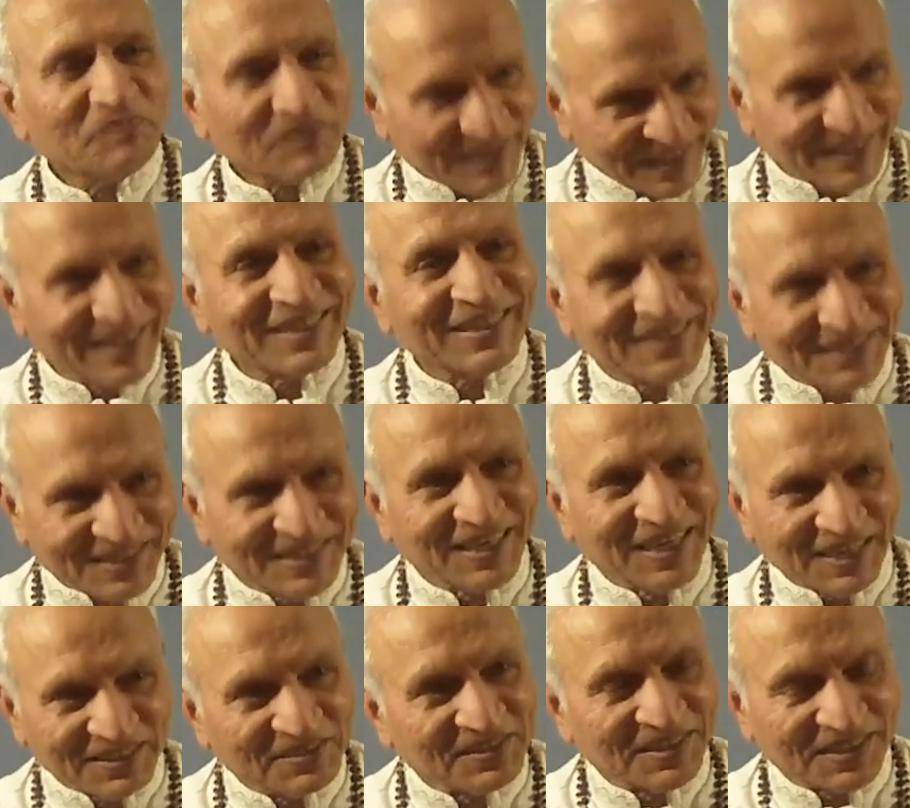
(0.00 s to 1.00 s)
That's
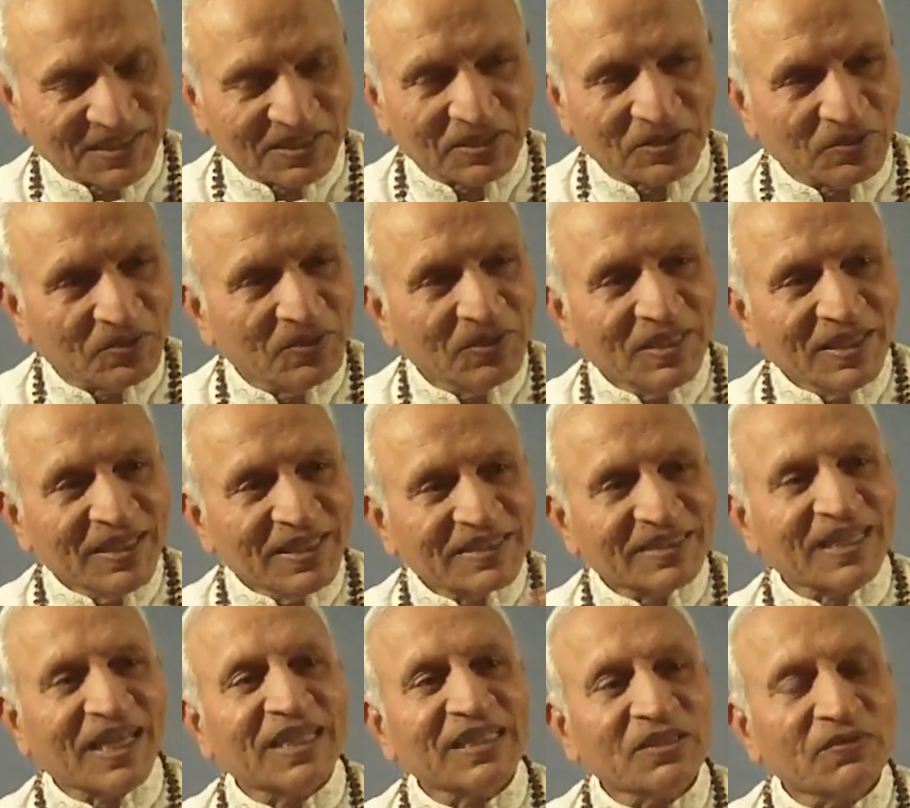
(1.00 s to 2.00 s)
rasic ego.
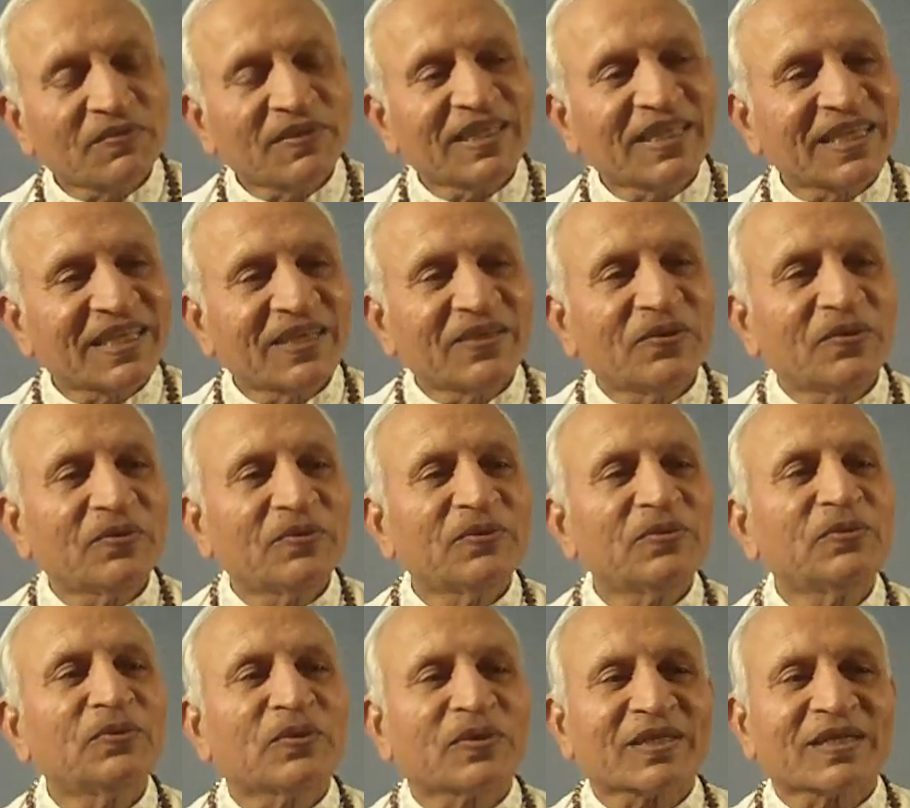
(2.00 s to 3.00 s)
Sattvic ego,
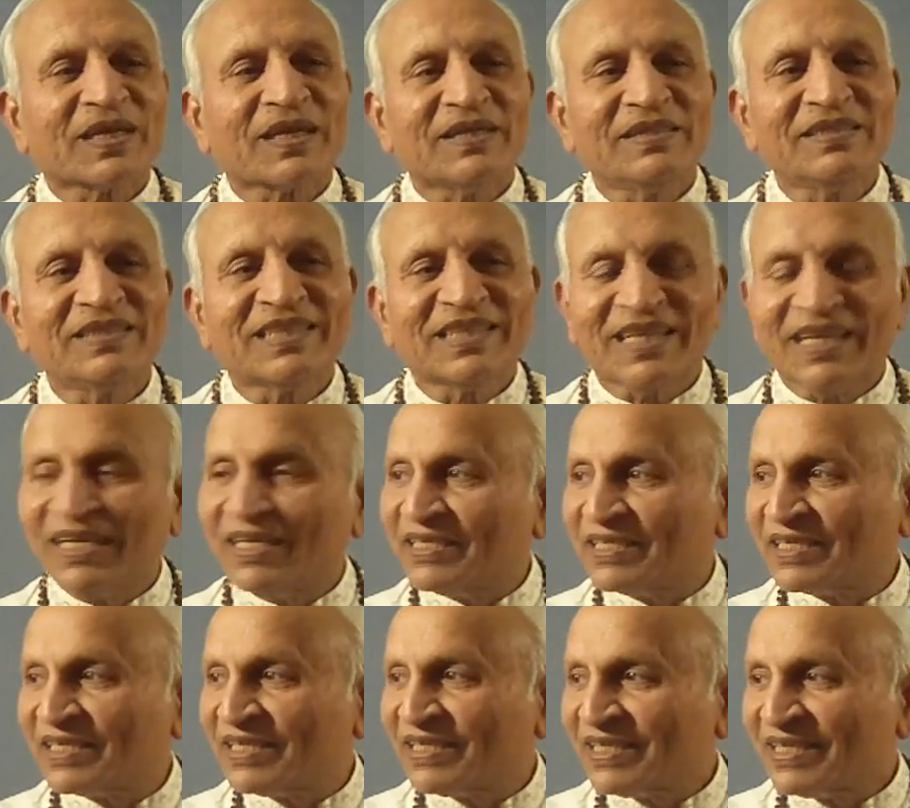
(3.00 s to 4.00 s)
you are
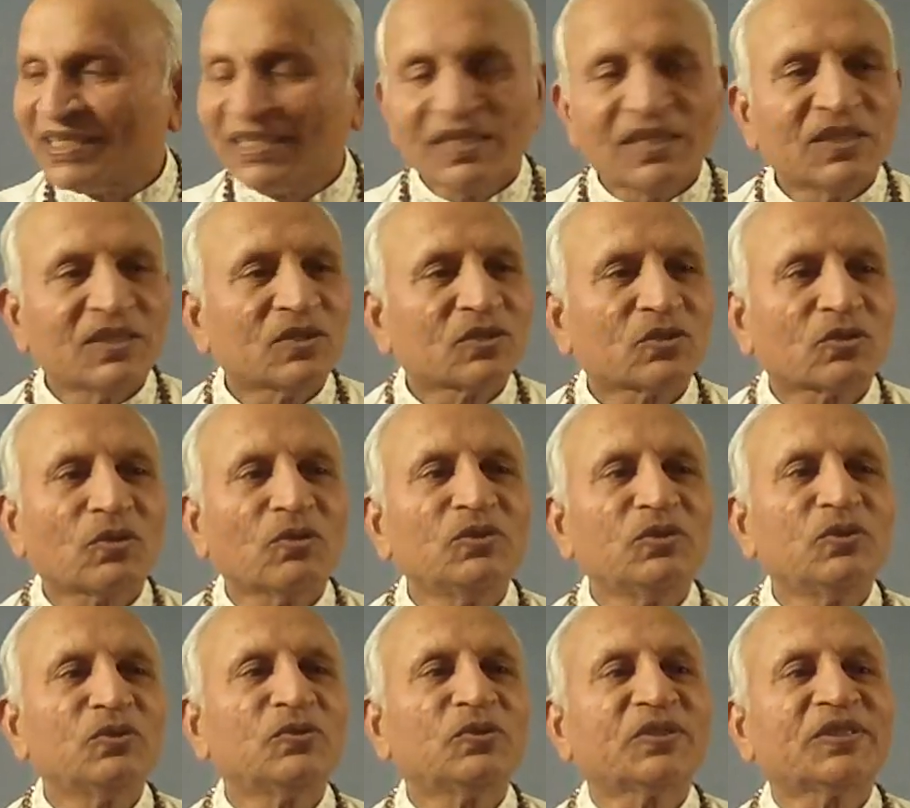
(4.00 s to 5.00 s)
content, so
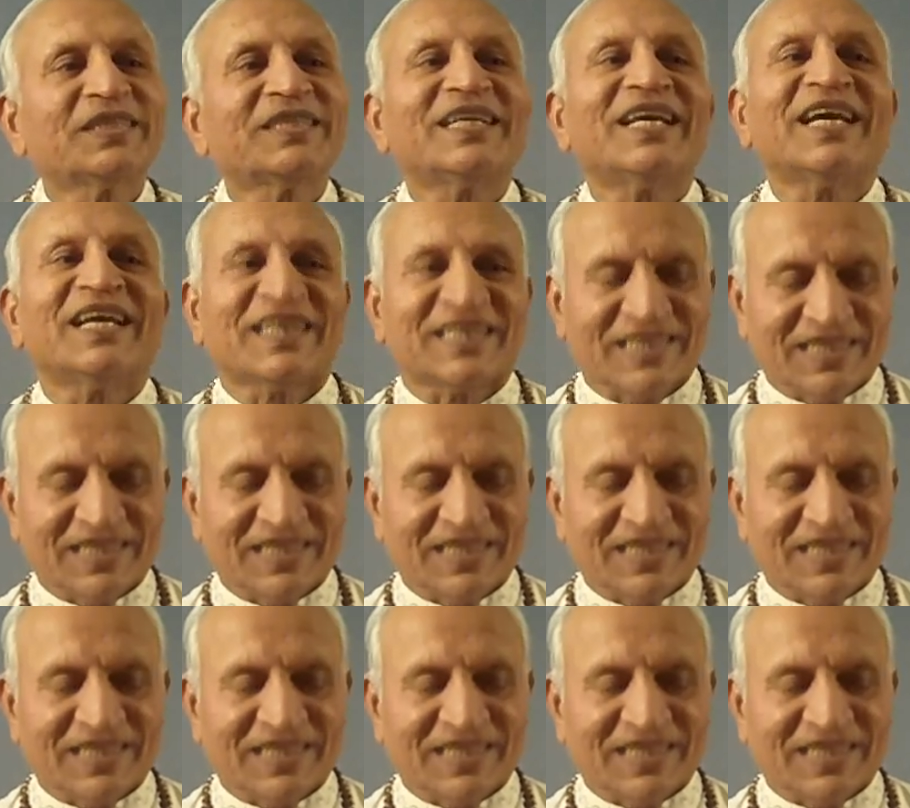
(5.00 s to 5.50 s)
you share.